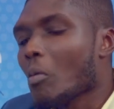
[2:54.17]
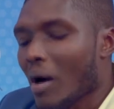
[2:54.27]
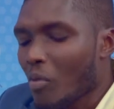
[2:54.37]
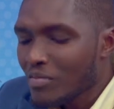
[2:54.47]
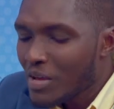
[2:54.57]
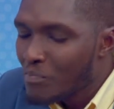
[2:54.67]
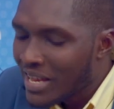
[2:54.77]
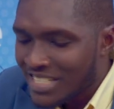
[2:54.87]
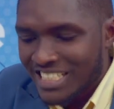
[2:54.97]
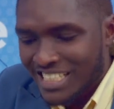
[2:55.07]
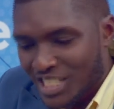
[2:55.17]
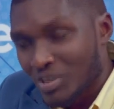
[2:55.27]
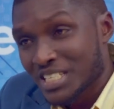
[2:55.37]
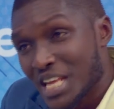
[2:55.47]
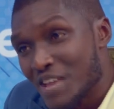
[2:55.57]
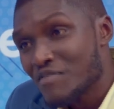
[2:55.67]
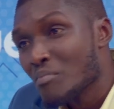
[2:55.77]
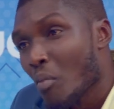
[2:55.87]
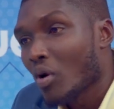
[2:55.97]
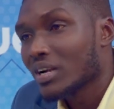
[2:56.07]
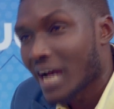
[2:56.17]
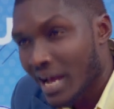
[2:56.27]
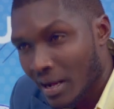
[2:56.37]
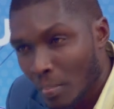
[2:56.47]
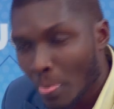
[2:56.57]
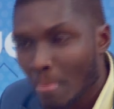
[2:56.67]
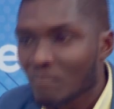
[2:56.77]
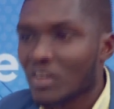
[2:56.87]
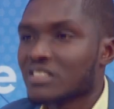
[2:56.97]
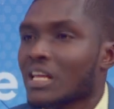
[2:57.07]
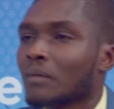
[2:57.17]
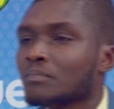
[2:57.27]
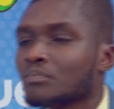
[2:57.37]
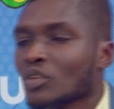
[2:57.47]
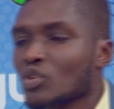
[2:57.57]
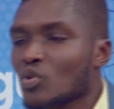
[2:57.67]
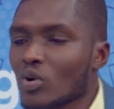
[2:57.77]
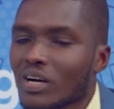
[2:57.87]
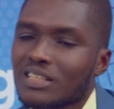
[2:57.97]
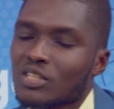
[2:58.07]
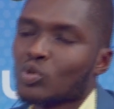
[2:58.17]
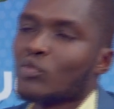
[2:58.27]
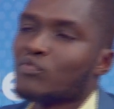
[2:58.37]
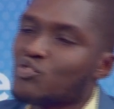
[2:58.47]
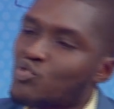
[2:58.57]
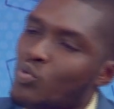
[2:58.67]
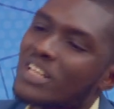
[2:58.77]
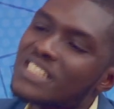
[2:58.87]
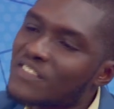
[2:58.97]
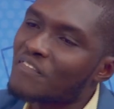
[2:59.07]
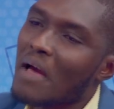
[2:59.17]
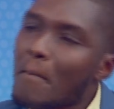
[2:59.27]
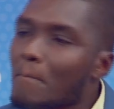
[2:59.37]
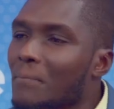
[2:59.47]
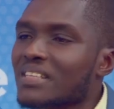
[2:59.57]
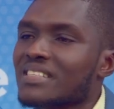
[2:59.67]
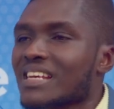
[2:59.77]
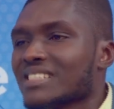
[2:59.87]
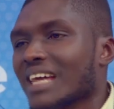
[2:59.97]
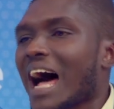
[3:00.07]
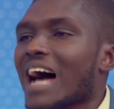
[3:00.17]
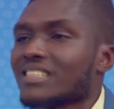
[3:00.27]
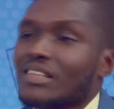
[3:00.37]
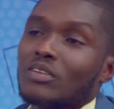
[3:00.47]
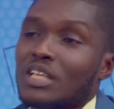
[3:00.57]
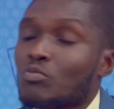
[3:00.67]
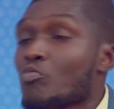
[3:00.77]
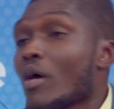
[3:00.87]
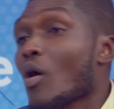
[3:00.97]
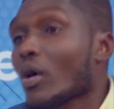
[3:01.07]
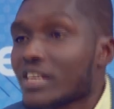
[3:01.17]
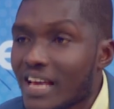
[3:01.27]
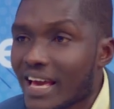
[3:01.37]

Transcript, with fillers: what makes the situation even more dire is that you look at the sort of transfer business that Arsenal did. We're all here